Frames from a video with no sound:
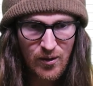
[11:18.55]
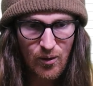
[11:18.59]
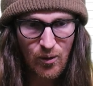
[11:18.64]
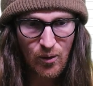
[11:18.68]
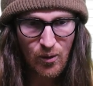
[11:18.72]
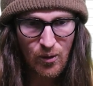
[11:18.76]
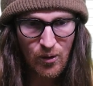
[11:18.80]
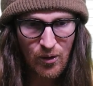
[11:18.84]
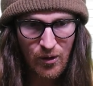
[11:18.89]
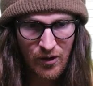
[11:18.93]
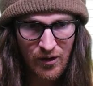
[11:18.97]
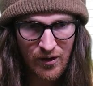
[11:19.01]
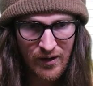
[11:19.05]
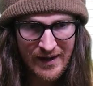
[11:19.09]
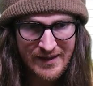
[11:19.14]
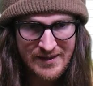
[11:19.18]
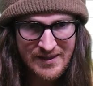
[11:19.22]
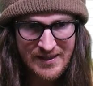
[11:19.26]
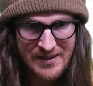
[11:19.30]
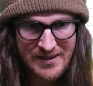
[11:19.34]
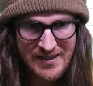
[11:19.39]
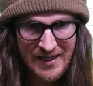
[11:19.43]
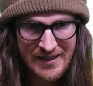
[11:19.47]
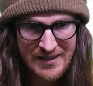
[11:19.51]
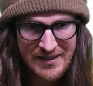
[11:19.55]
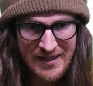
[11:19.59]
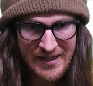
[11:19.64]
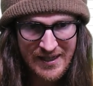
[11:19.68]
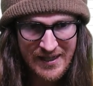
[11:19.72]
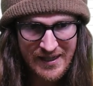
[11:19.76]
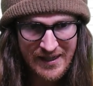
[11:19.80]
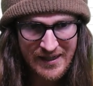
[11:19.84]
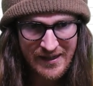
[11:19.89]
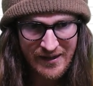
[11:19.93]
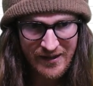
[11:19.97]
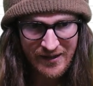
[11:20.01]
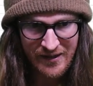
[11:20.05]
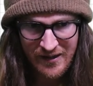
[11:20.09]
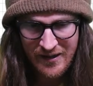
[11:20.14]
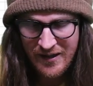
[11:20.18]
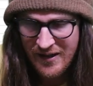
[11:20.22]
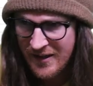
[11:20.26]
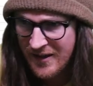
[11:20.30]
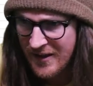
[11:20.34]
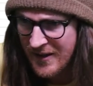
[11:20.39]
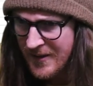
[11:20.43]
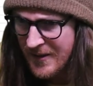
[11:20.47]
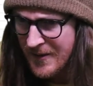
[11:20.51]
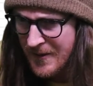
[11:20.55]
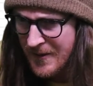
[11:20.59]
or as it says here,